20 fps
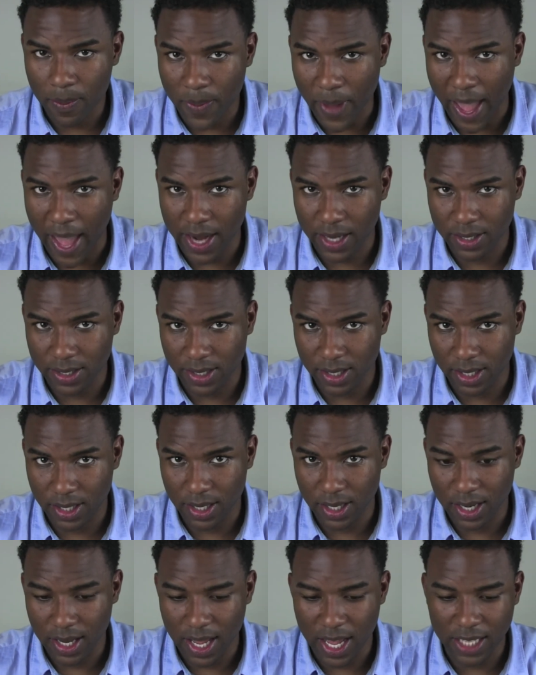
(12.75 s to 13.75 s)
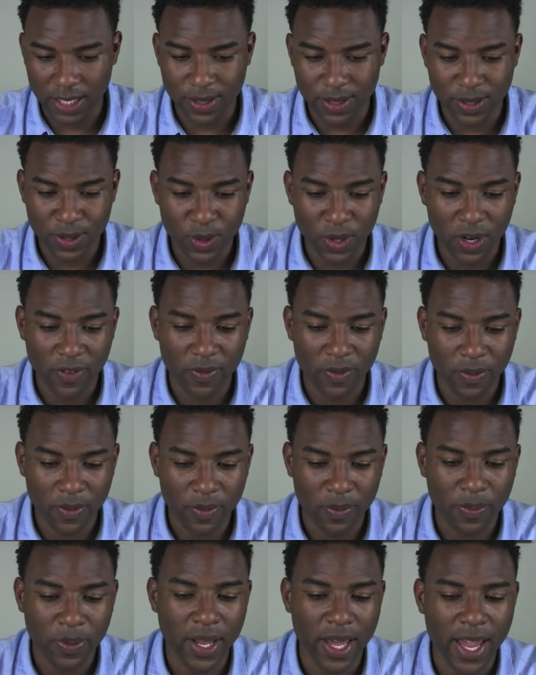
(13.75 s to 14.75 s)
Pattinson has been sort of
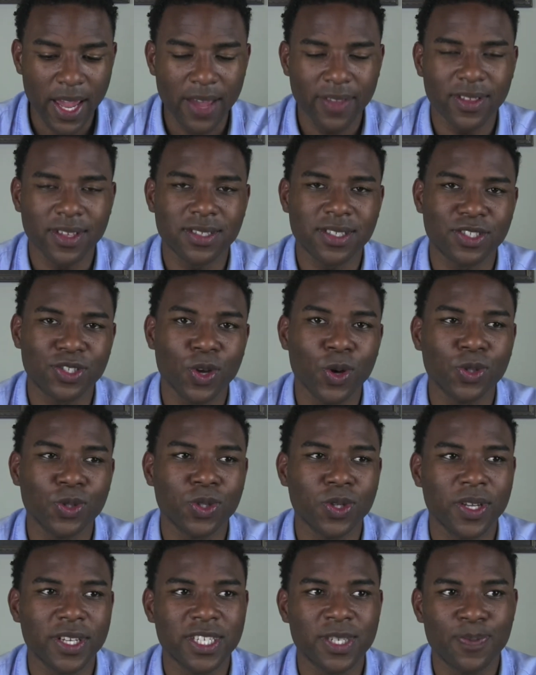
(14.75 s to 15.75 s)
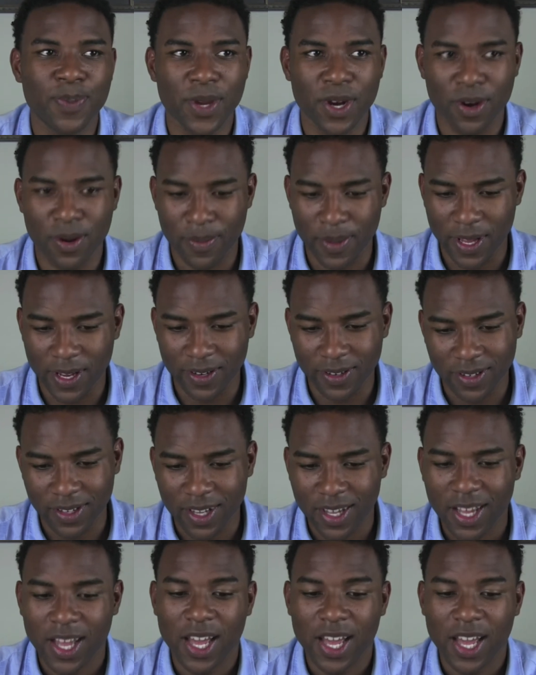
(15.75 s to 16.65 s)
playing this social experiment